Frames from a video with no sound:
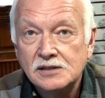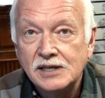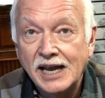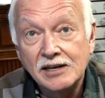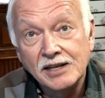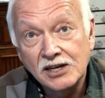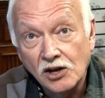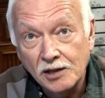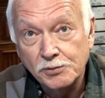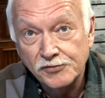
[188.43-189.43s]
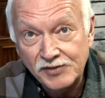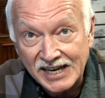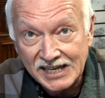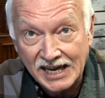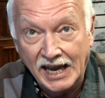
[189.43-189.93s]
and they call it
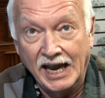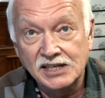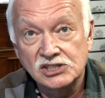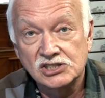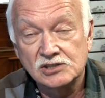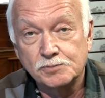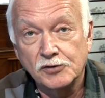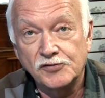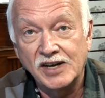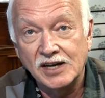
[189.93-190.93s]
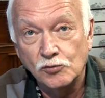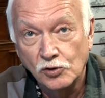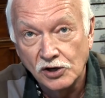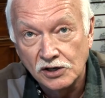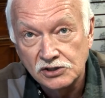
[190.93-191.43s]
prophetic acts, prophetic
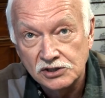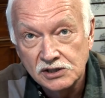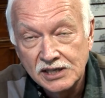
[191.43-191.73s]
words.